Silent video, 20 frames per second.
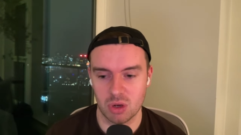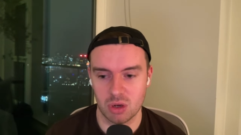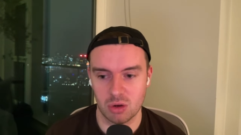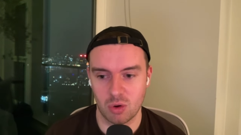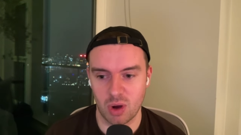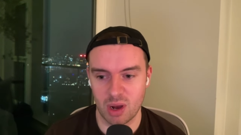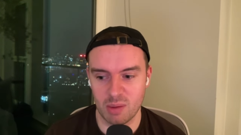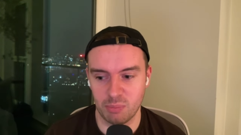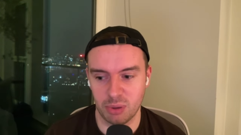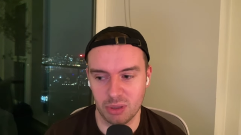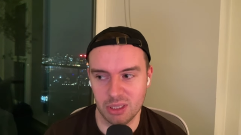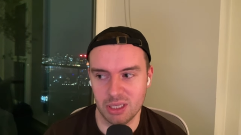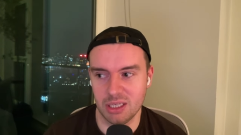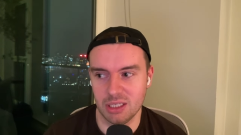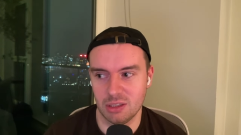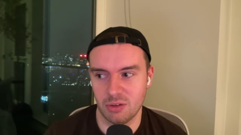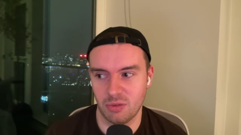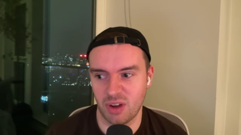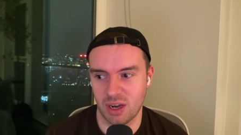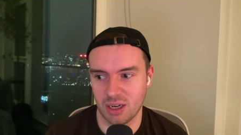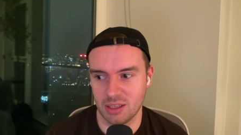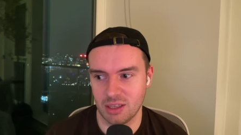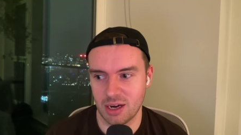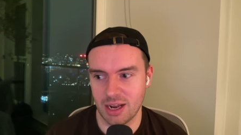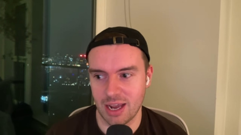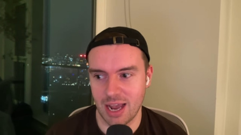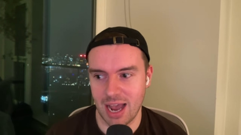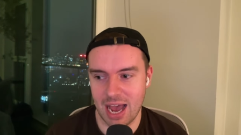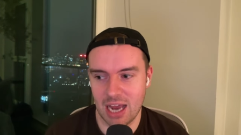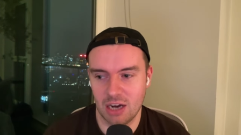quite pleased the fact that I
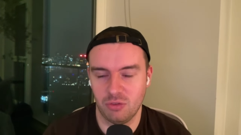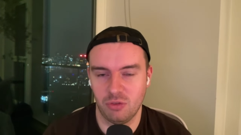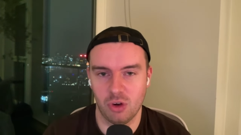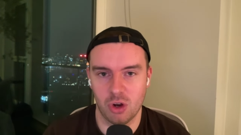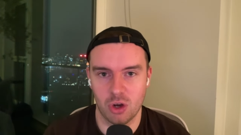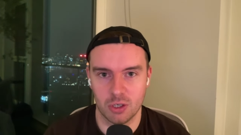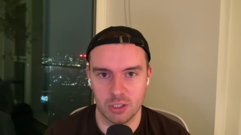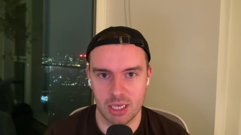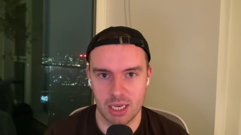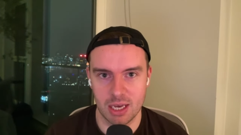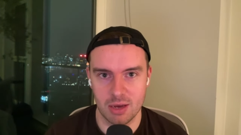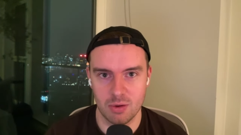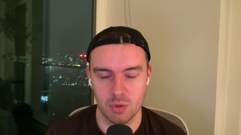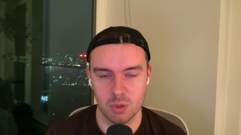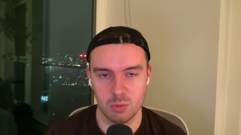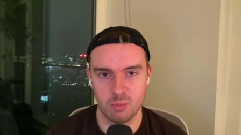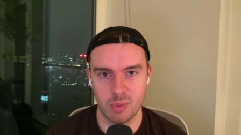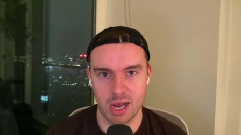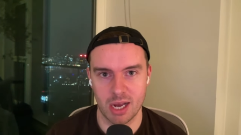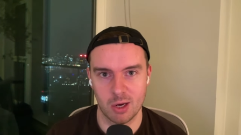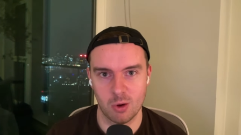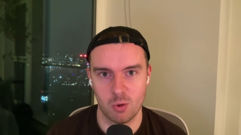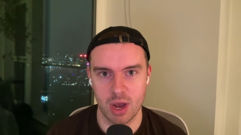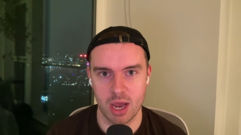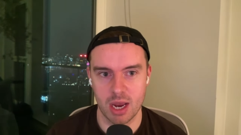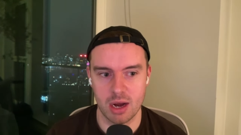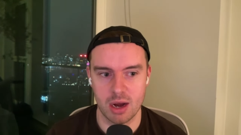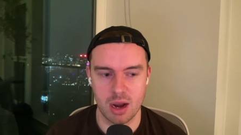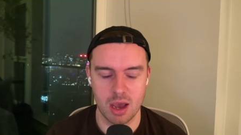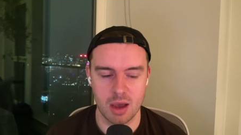had vlogged it. It was back
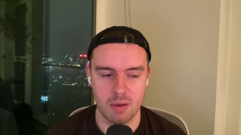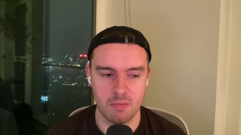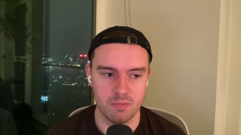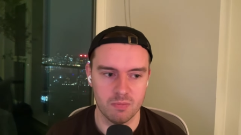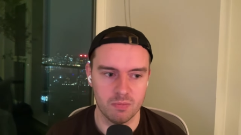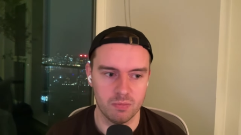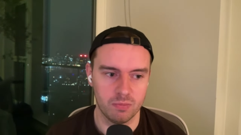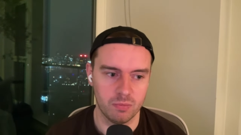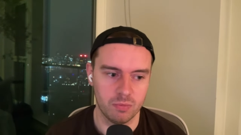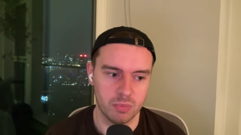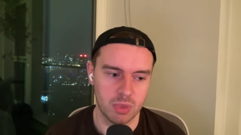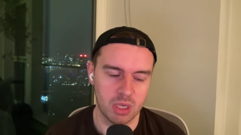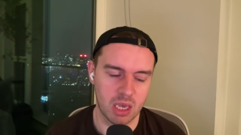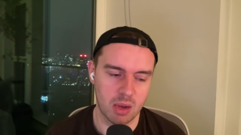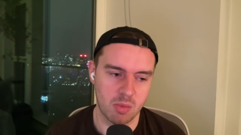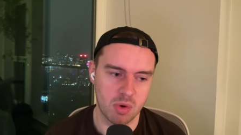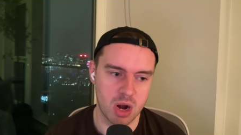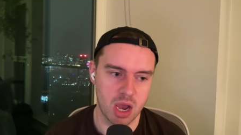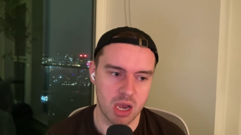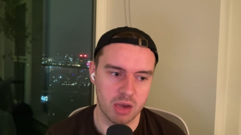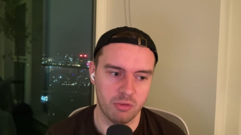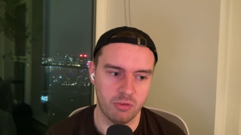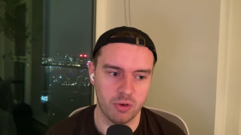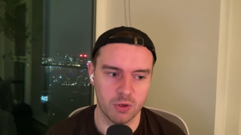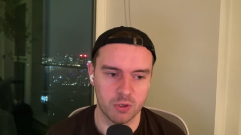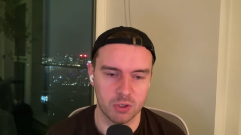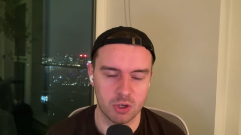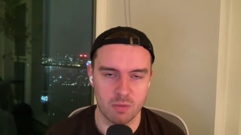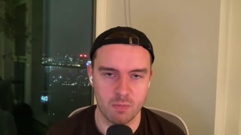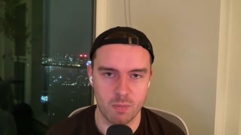when um, Kim and I
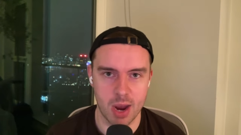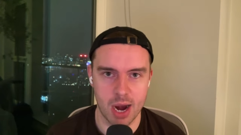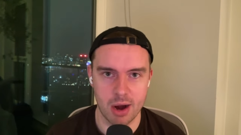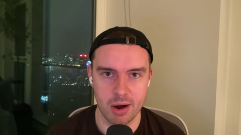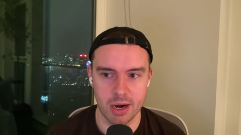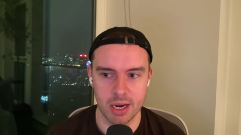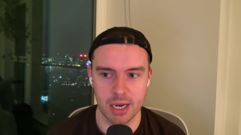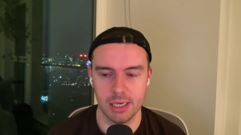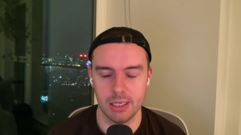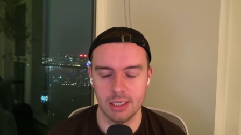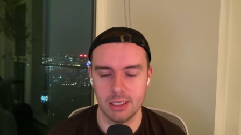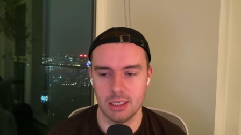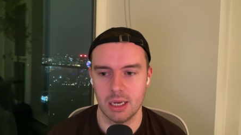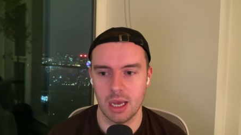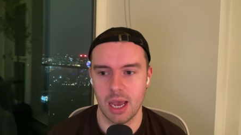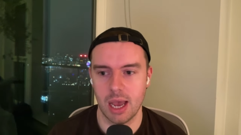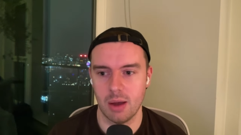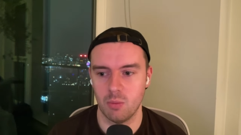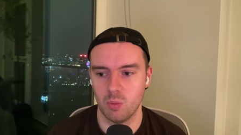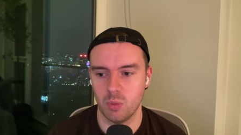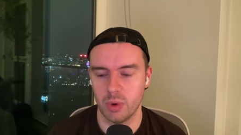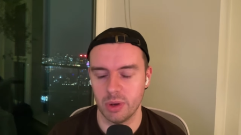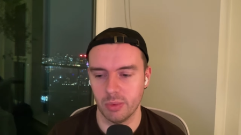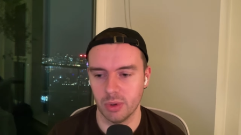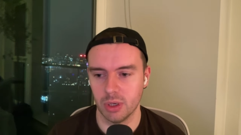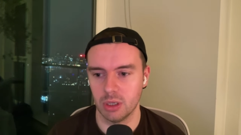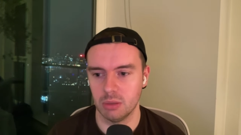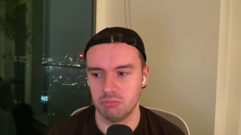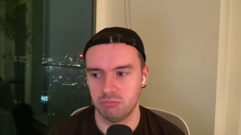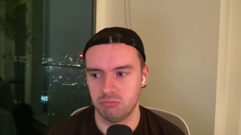first got married and we
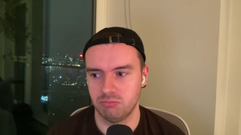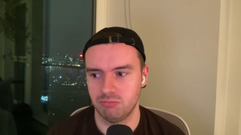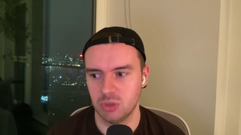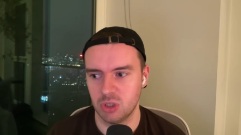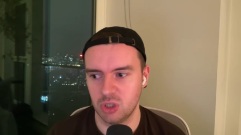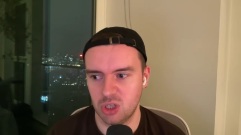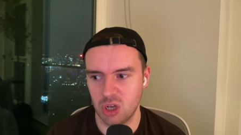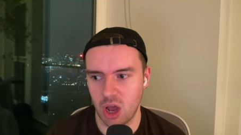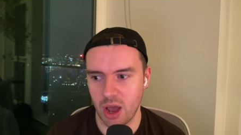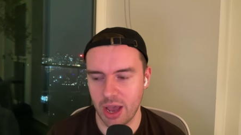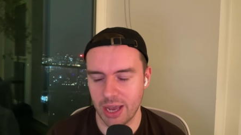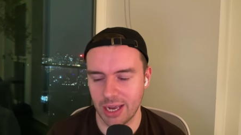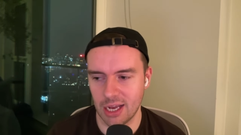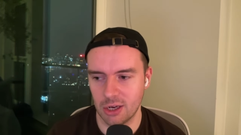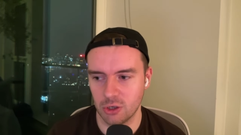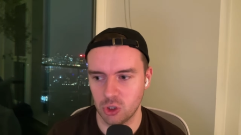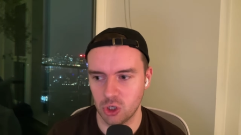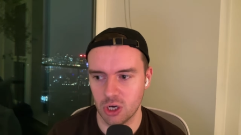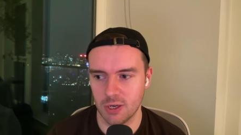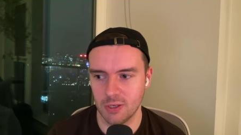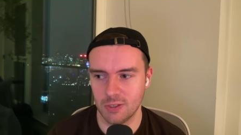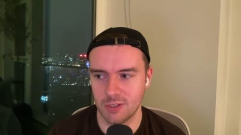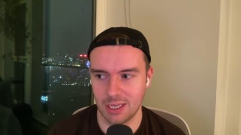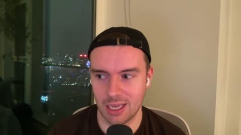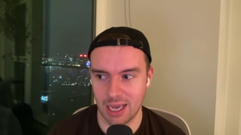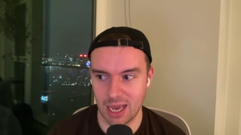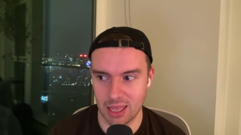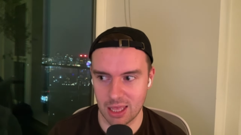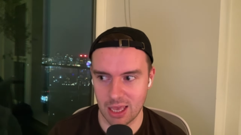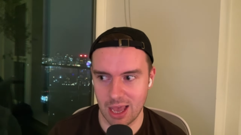were starting our journey
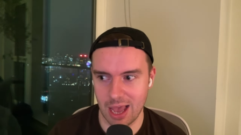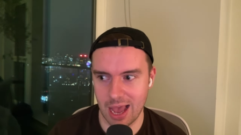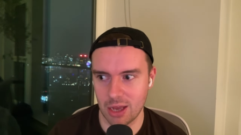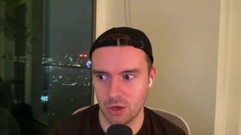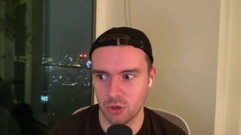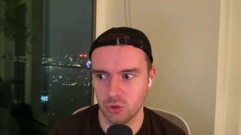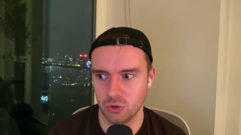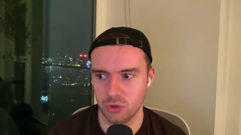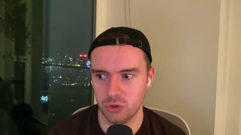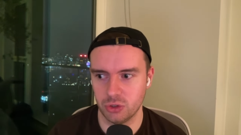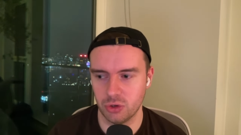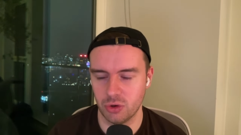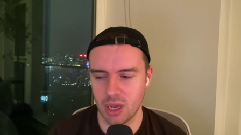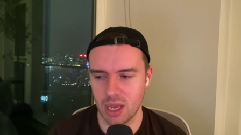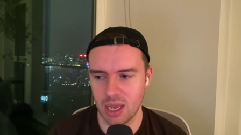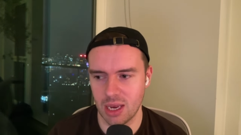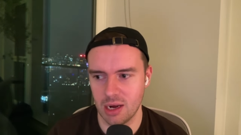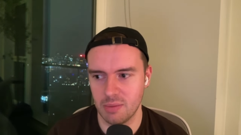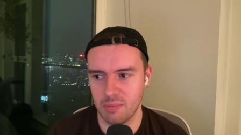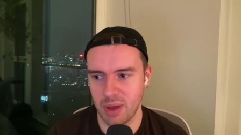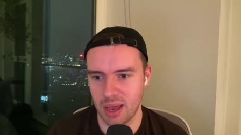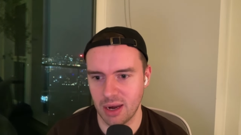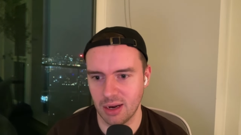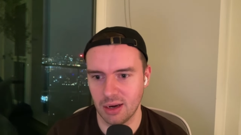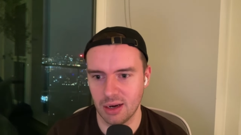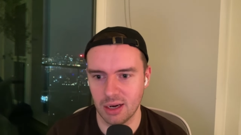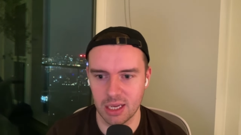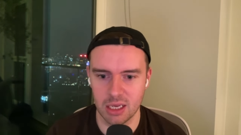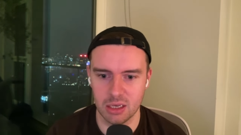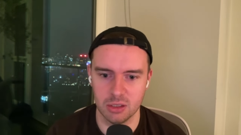together and also
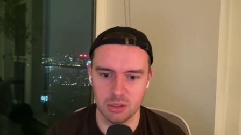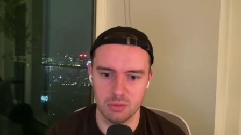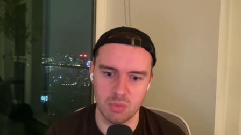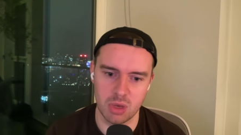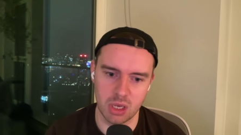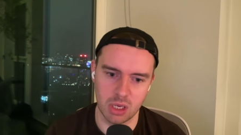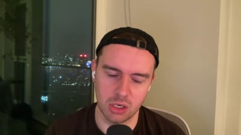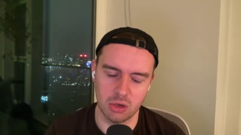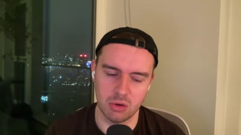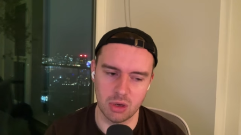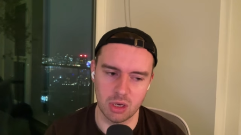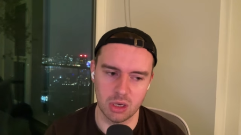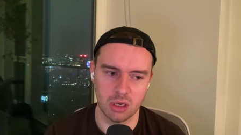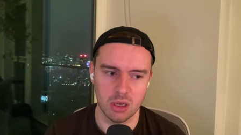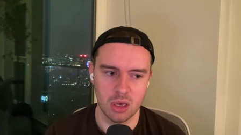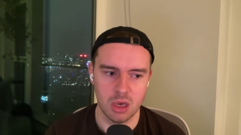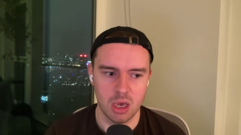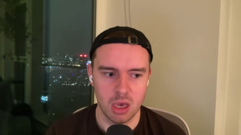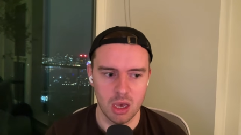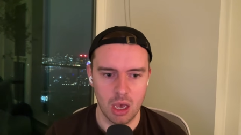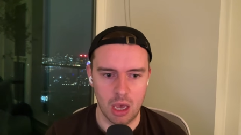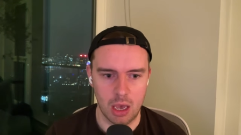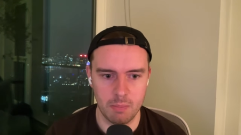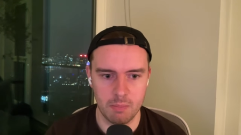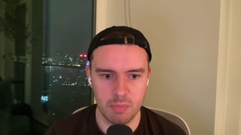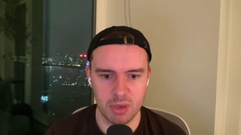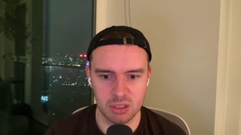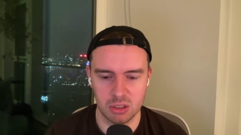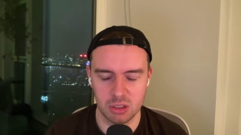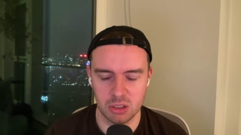independently as me doing uh,
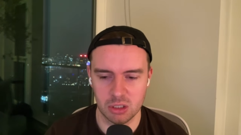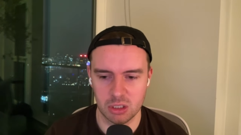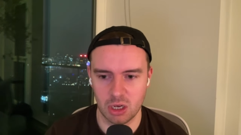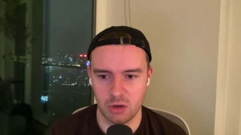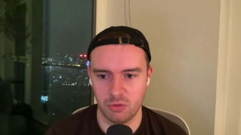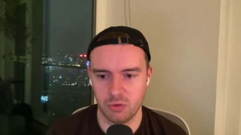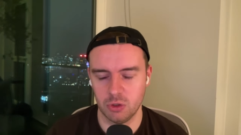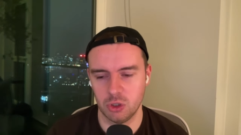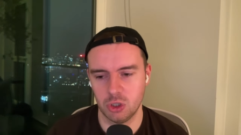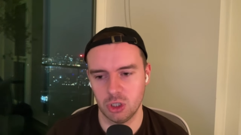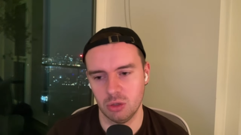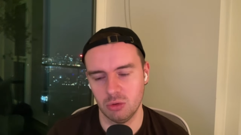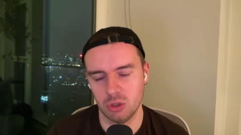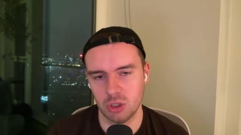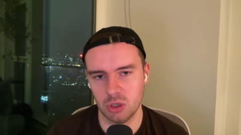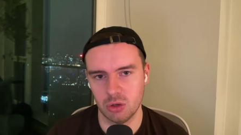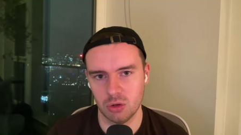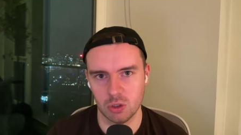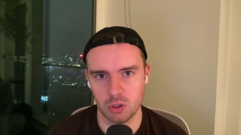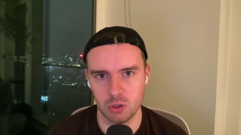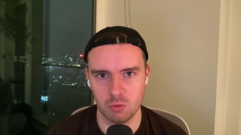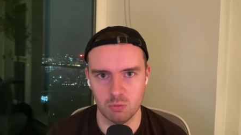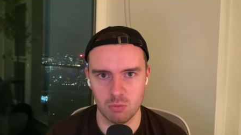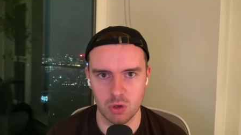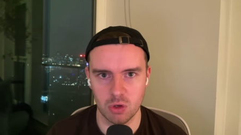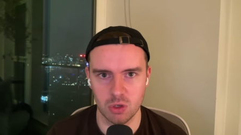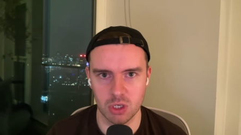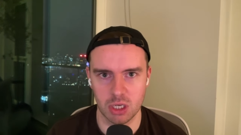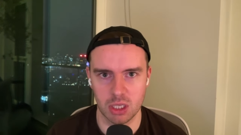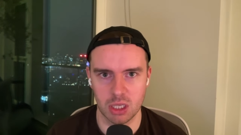business stuff and she was doing some
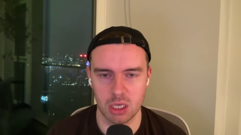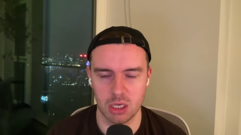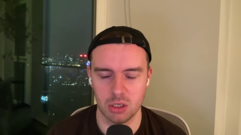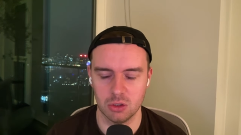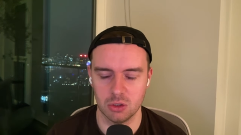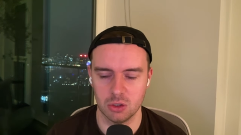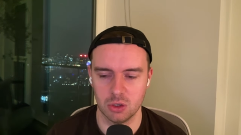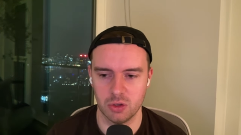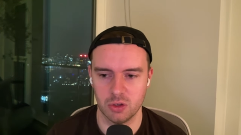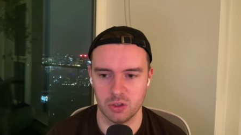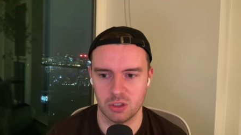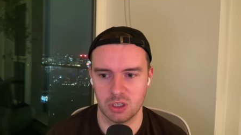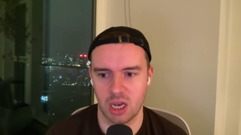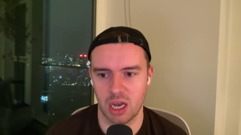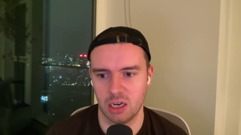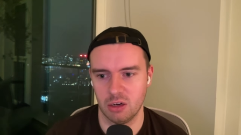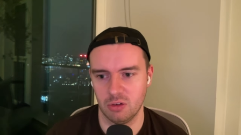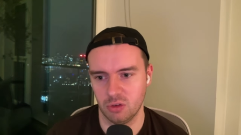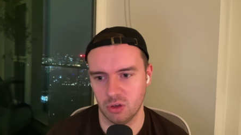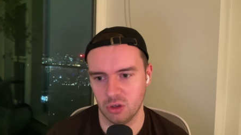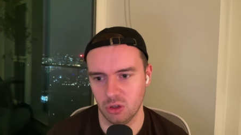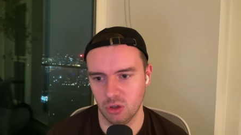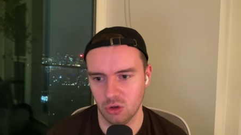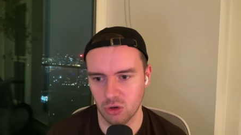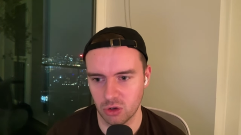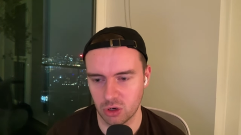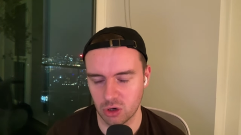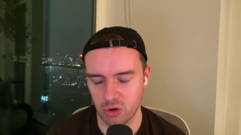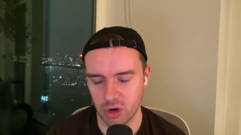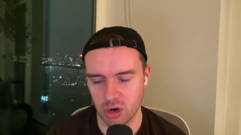music things on the side of her
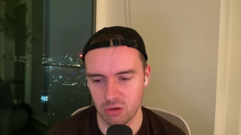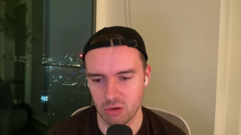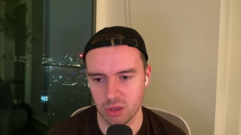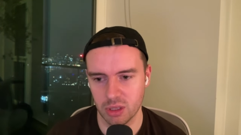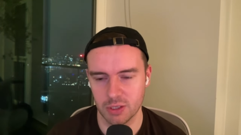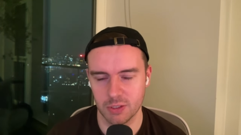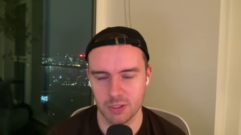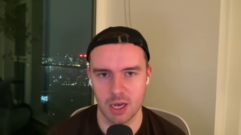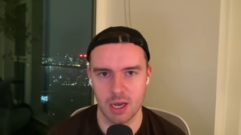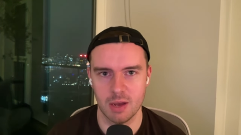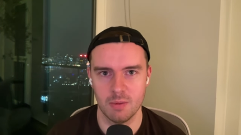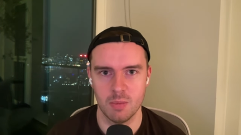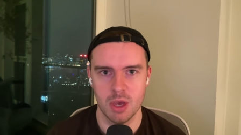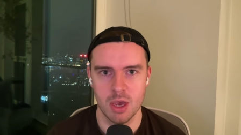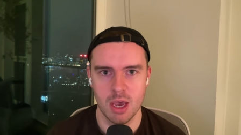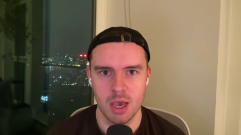law career at the time.